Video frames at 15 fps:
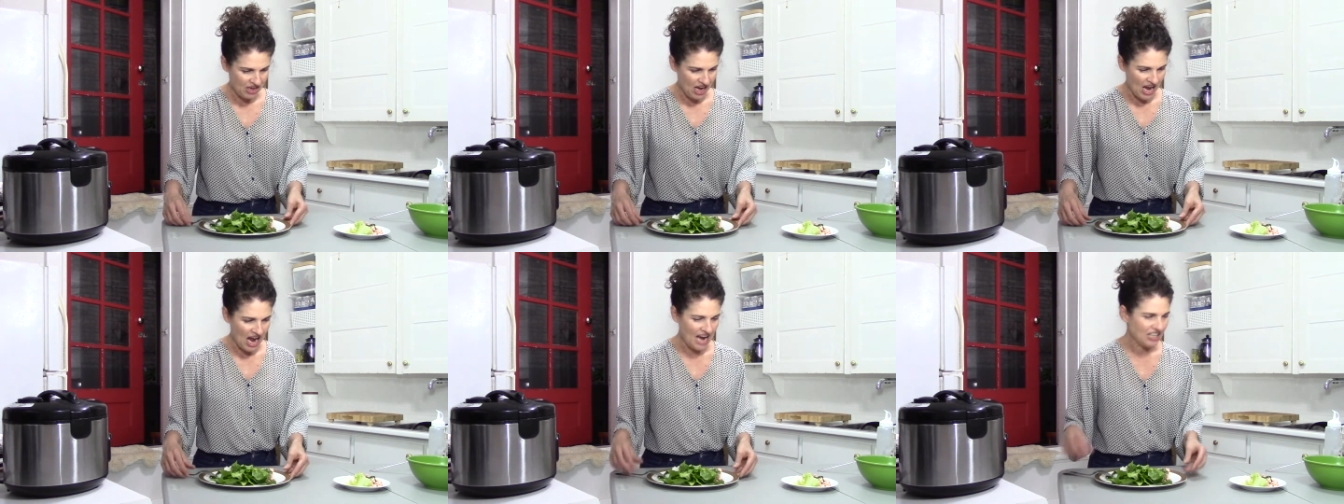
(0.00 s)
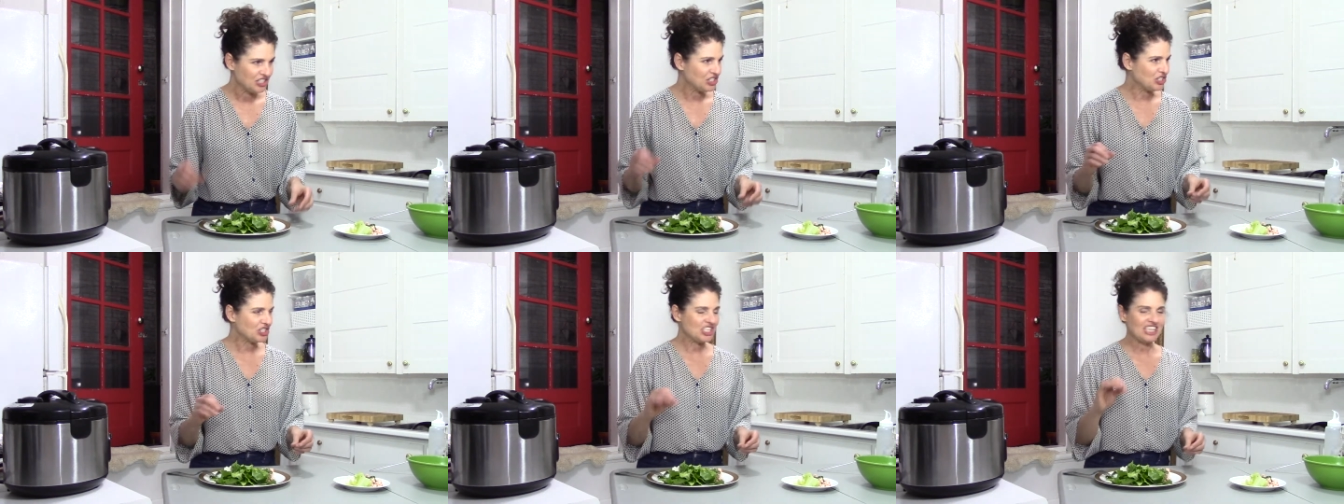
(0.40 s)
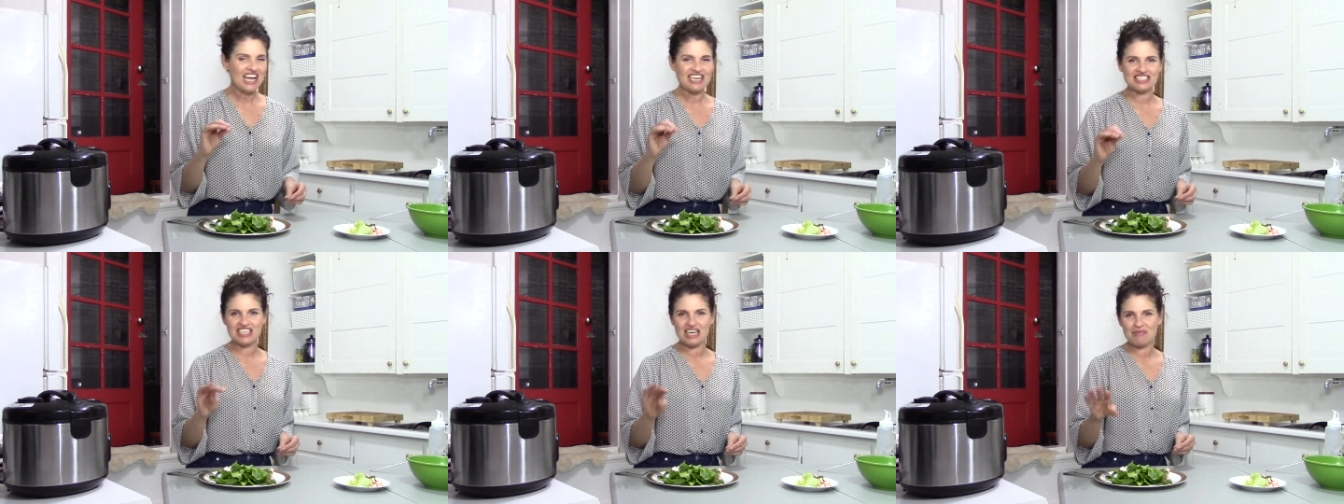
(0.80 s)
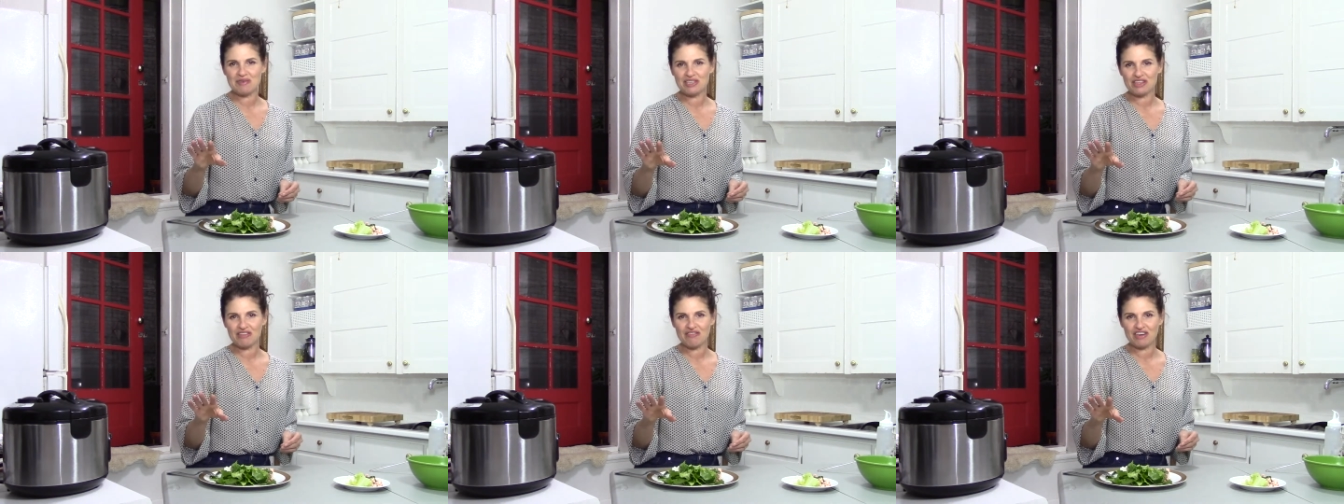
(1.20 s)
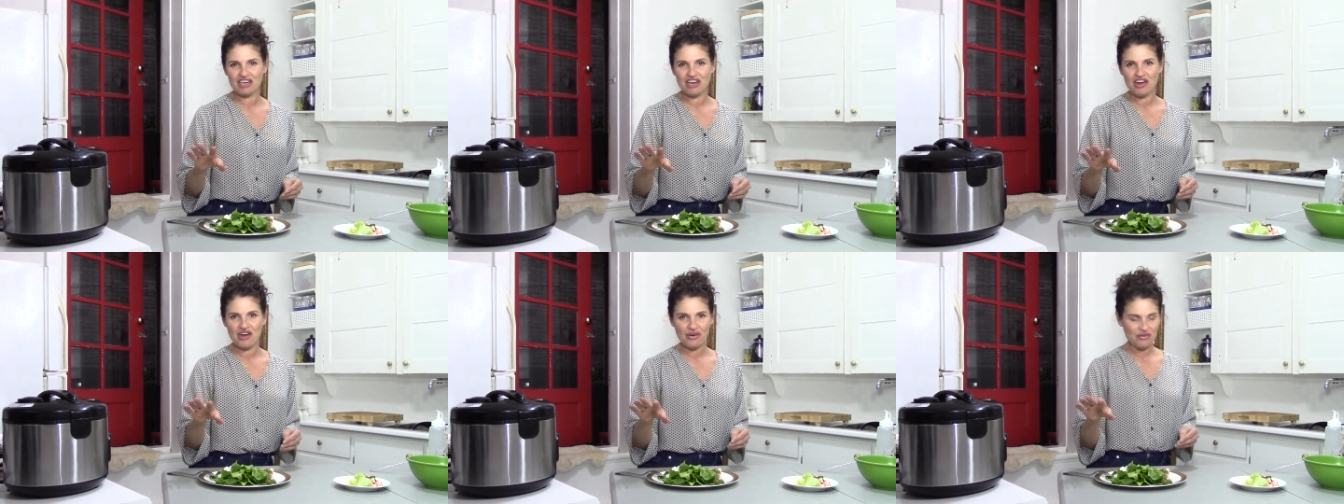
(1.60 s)
I don't know. The last time I did the
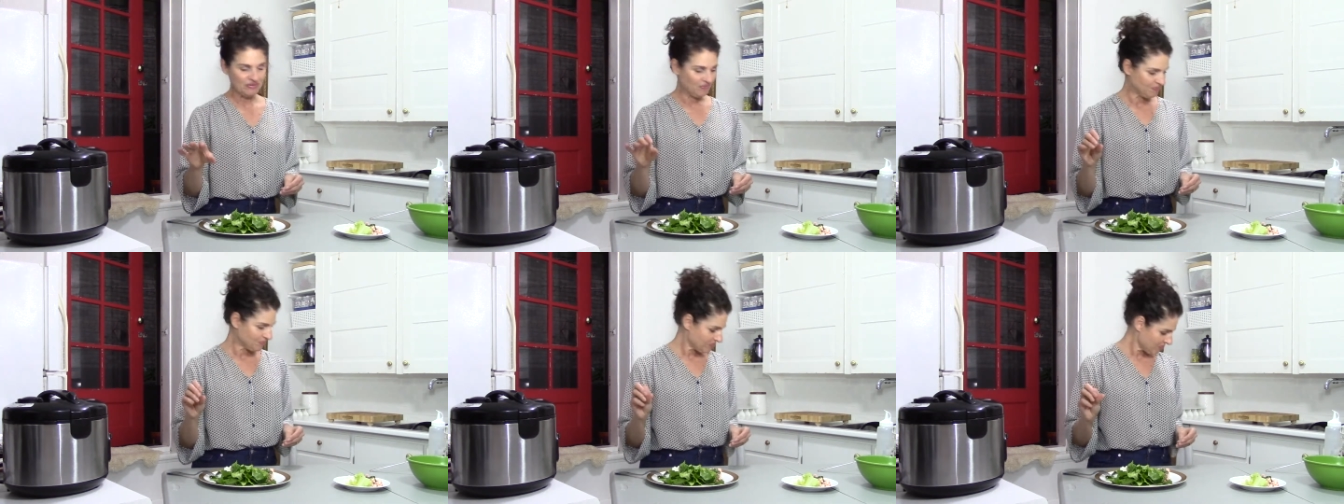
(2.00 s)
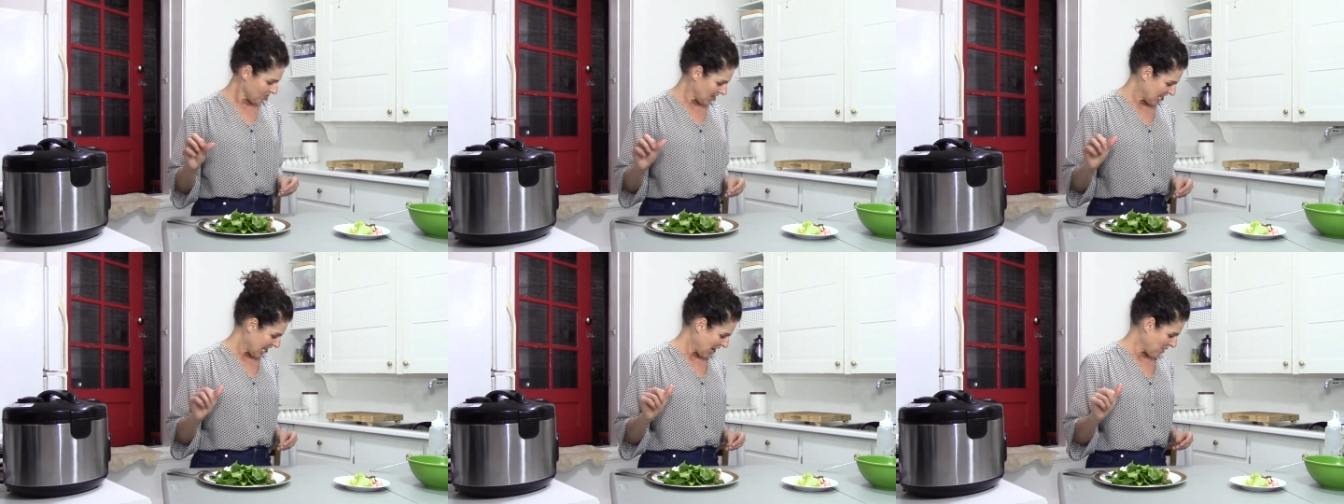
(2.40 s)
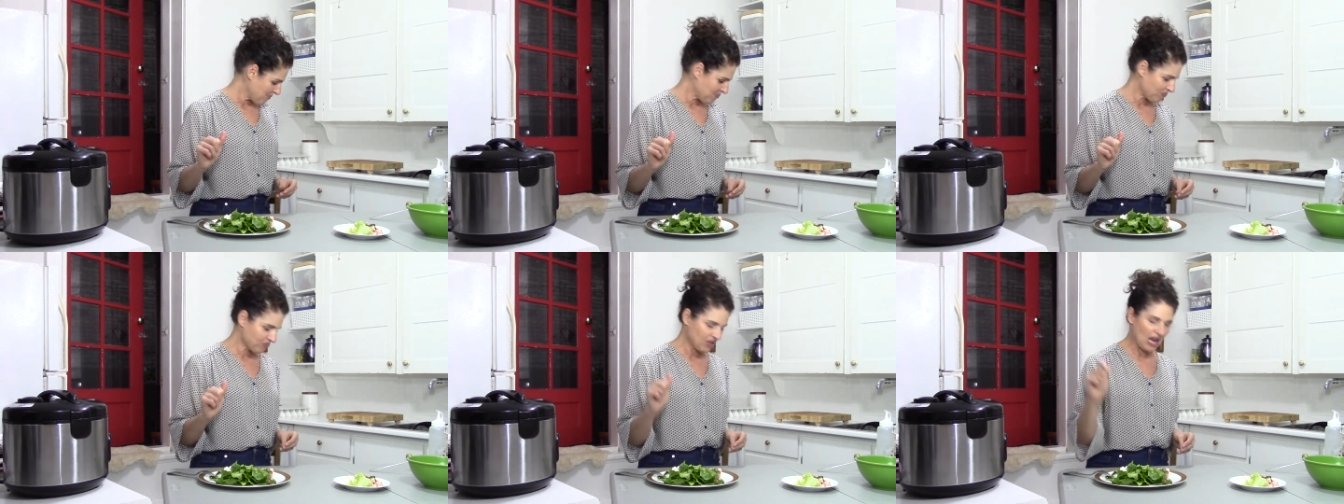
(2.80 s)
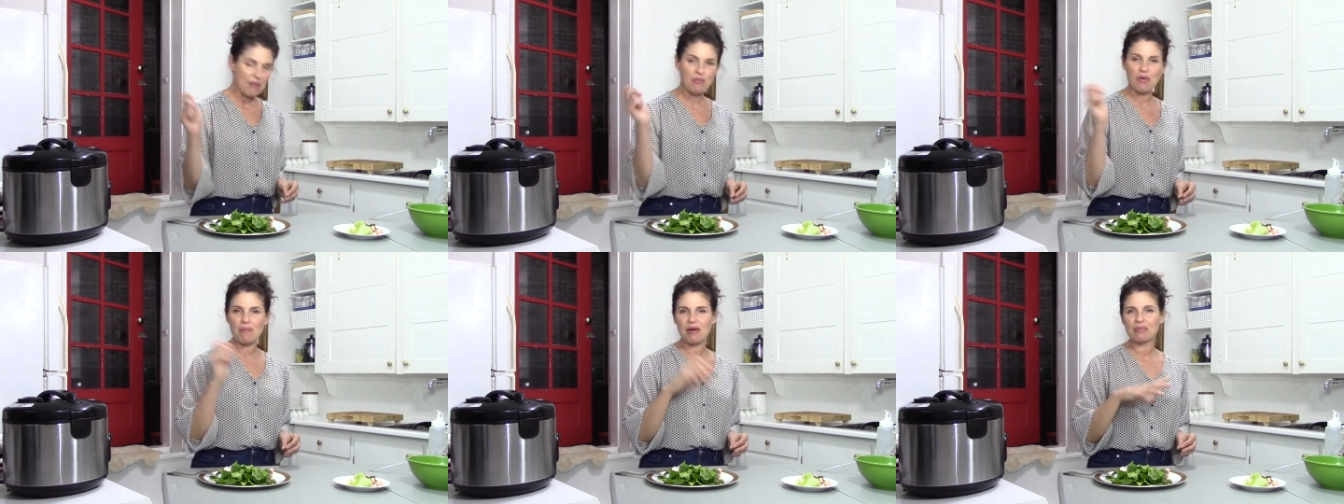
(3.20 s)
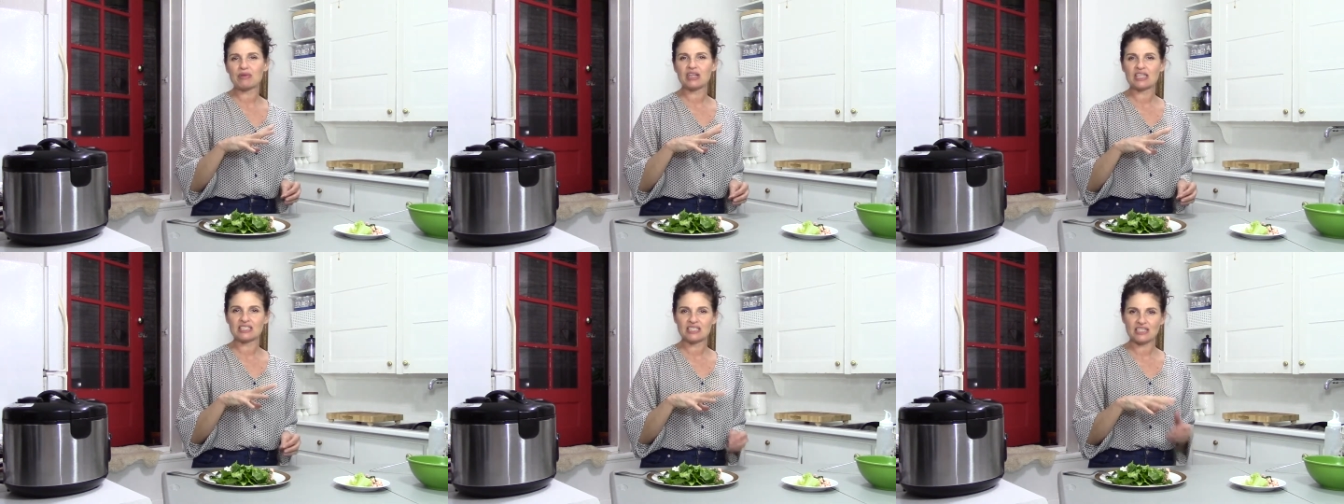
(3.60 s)
video, I put Mabel
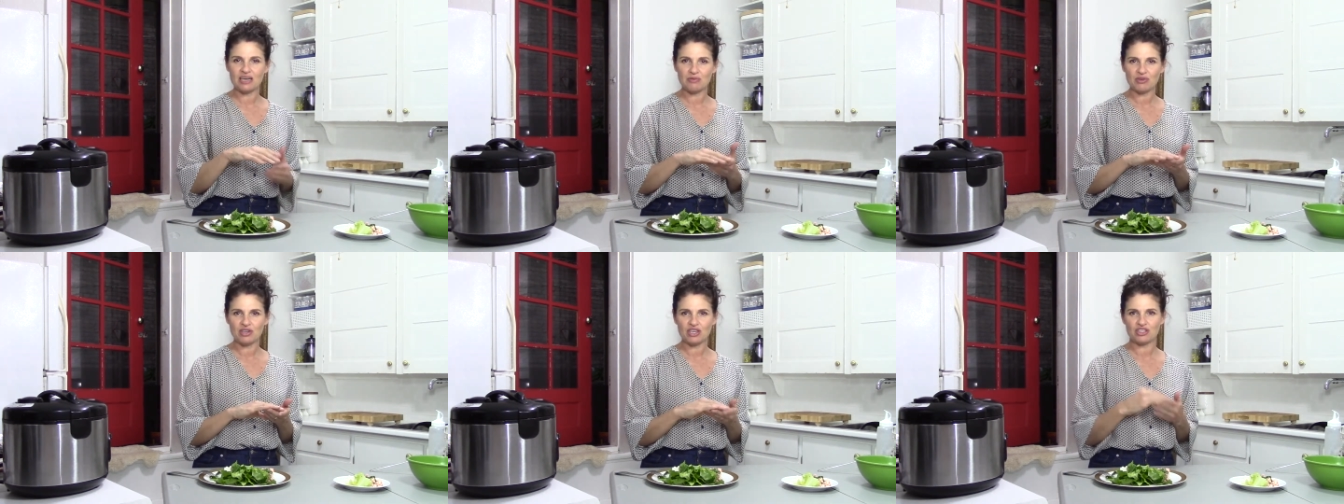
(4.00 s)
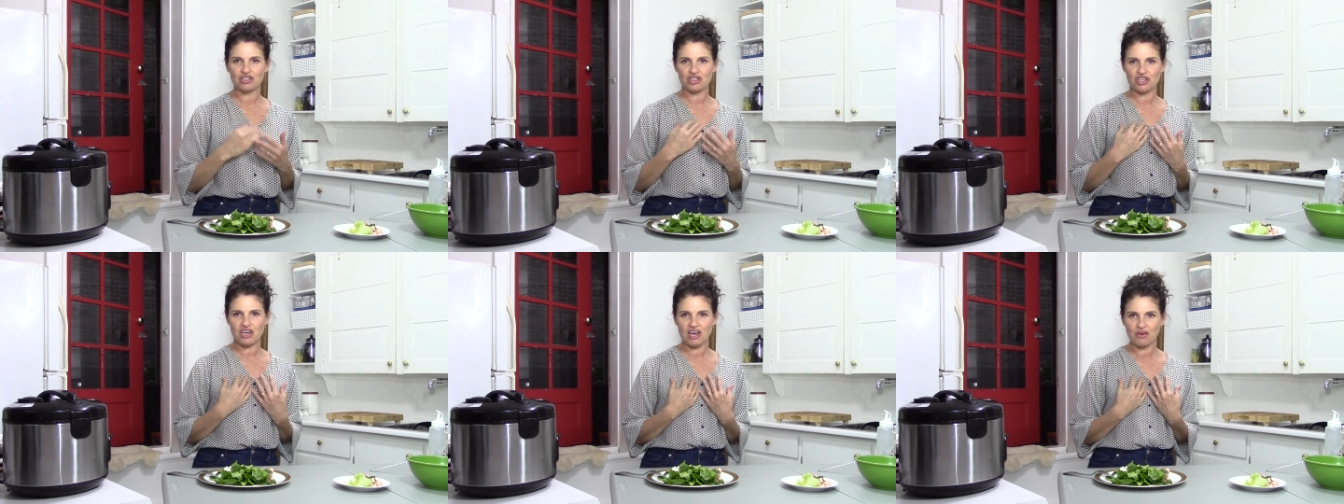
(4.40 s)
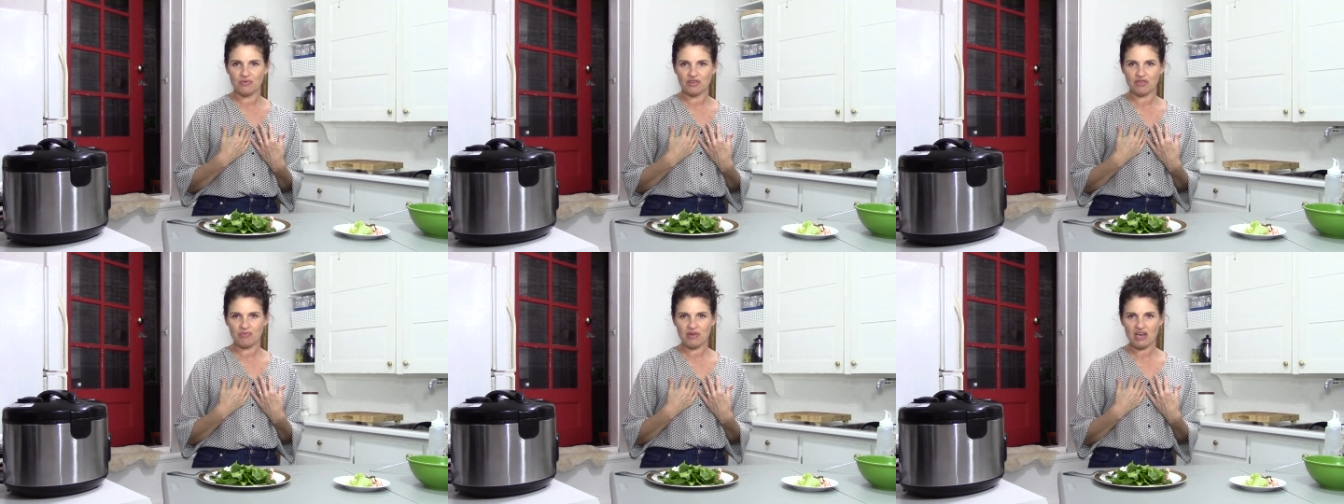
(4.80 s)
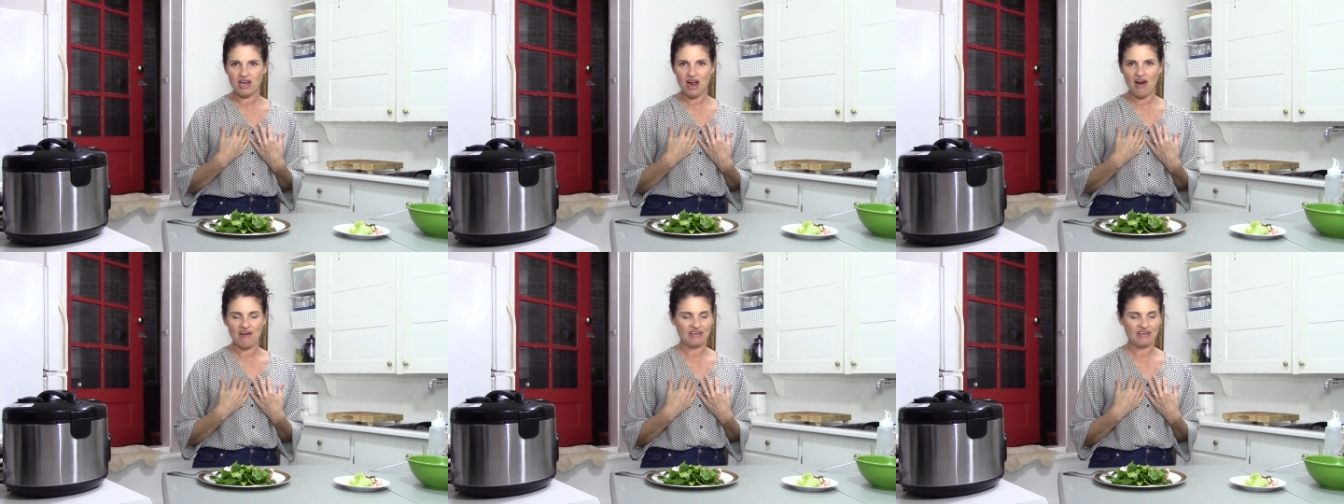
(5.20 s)
on the table and she ate with me.